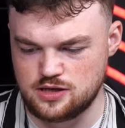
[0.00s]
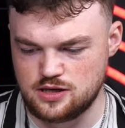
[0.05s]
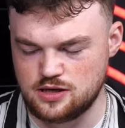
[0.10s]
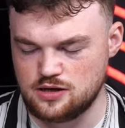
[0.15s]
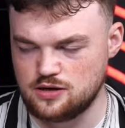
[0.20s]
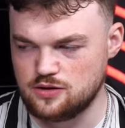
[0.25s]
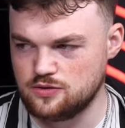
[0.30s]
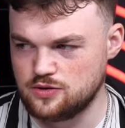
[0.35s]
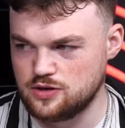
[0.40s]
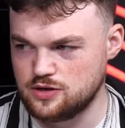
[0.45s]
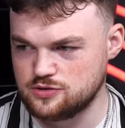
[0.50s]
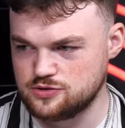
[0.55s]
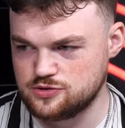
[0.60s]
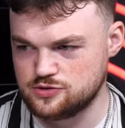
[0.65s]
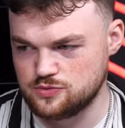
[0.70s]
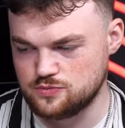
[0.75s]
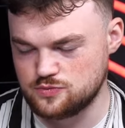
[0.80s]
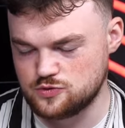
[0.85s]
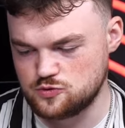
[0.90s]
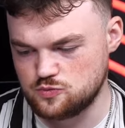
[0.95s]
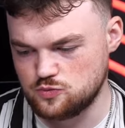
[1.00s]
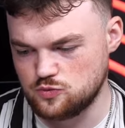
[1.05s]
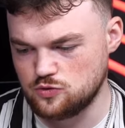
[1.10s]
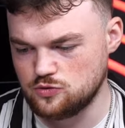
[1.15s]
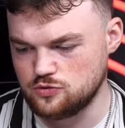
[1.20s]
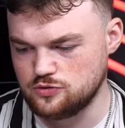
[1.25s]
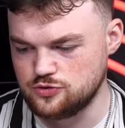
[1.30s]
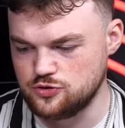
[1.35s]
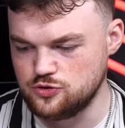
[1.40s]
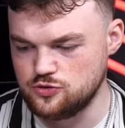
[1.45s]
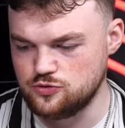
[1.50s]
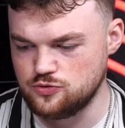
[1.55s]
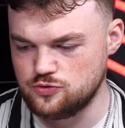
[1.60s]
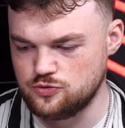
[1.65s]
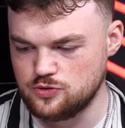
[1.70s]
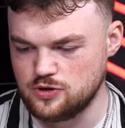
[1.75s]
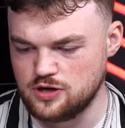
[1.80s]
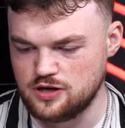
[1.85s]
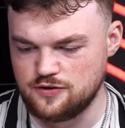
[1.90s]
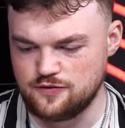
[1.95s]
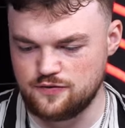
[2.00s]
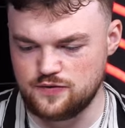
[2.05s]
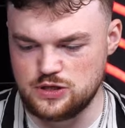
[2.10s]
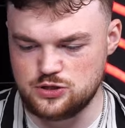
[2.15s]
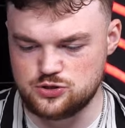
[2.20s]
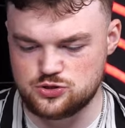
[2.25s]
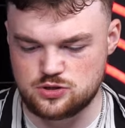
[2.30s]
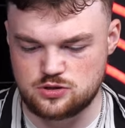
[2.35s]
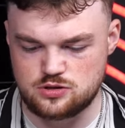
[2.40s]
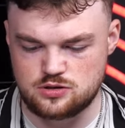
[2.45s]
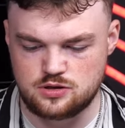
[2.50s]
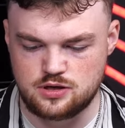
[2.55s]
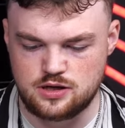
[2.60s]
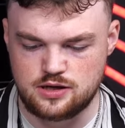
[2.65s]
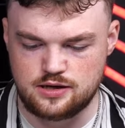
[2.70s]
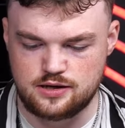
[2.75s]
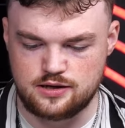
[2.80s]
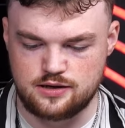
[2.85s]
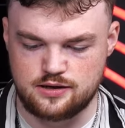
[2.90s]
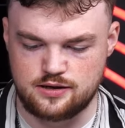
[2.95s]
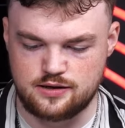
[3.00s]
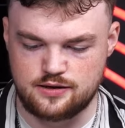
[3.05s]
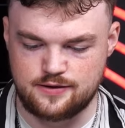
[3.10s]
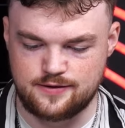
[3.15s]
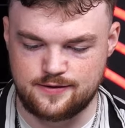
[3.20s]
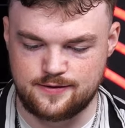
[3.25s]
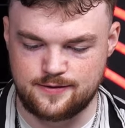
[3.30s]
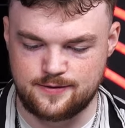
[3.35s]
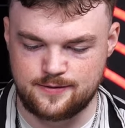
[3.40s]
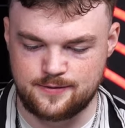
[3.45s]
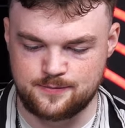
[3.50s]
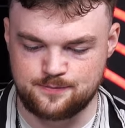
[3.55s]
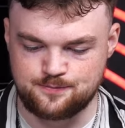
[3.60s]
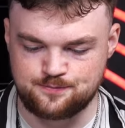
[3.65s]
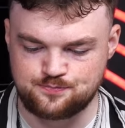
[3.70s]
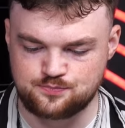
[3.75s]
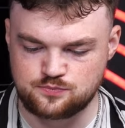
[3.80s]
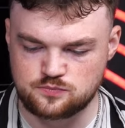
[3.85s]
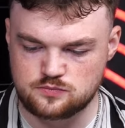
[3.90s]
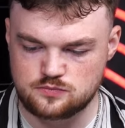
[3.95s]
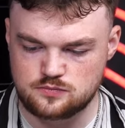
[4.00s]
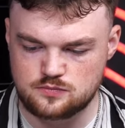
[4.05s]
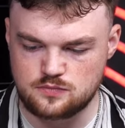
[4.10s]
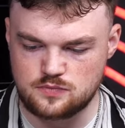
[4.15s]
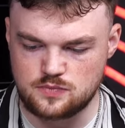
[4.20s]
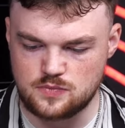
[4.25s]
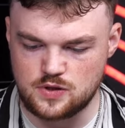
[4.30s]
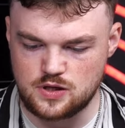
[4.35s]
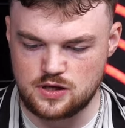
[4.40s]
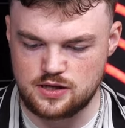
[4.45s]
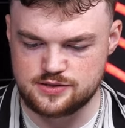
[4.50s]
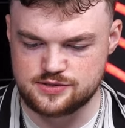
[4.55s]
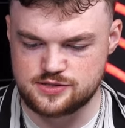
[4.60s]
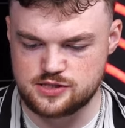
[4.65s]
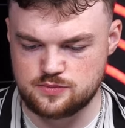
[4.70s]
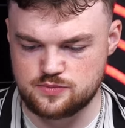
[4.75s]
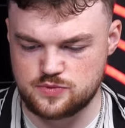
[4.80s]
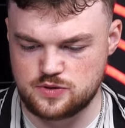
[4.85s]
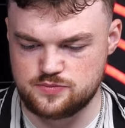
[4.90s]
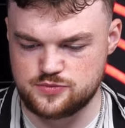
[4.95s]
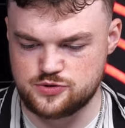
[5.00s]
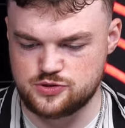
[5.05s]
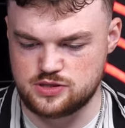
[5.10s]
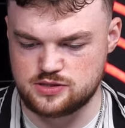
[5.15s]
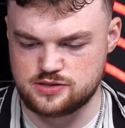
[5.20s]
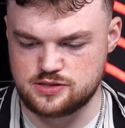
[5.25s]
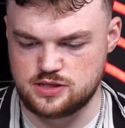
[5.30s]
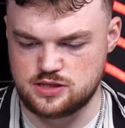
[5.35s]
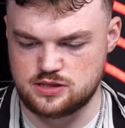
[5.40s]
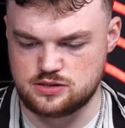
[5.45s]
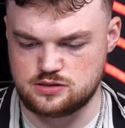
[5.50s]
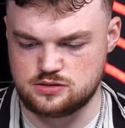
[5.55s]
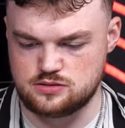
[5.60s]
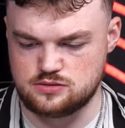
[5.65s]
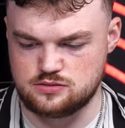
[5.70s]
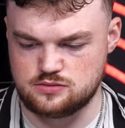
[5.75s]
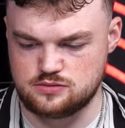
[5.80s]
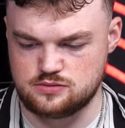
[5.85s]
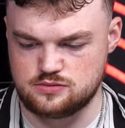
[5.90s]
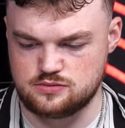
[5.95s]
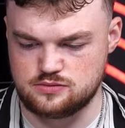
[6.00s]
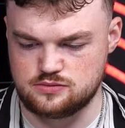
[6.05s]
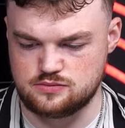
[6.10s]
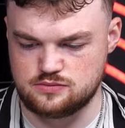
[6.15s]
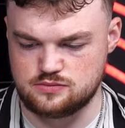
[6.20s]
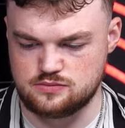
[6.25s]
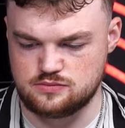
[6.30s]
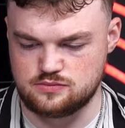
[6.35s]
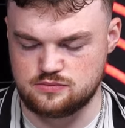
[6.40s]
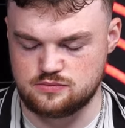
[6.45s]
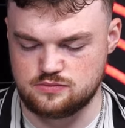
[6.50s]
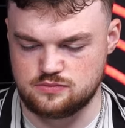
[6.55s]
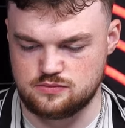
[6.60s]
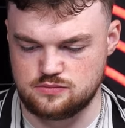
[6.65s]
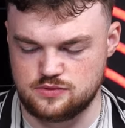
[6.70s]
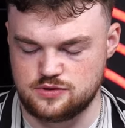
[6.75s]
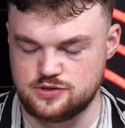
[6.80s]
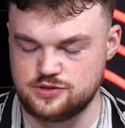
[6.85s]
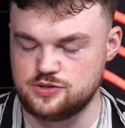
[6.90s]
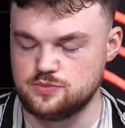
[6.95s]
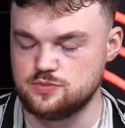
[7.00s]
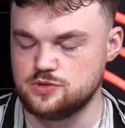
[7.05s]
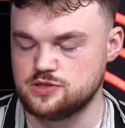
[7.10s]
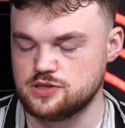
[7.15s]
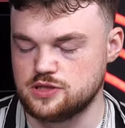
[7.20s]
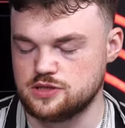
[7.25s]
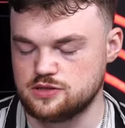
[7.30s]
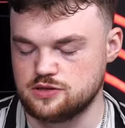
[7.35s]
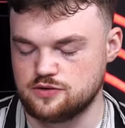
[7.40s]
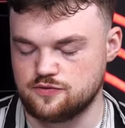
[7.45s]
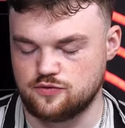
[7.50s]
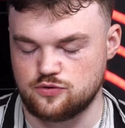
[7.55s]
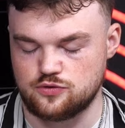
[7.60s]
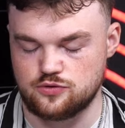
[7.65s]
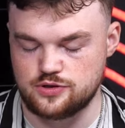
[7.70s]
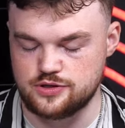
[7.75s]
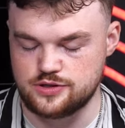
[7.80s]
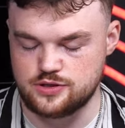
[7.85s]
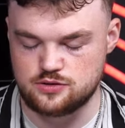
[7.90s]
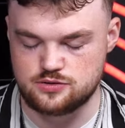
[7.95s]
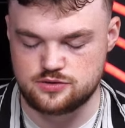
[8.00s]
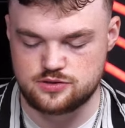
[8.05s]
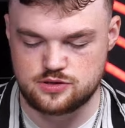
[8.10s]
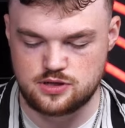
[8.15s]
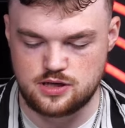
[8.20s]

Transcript: learn some small new feature, and sometimes just gets intimidating for readers.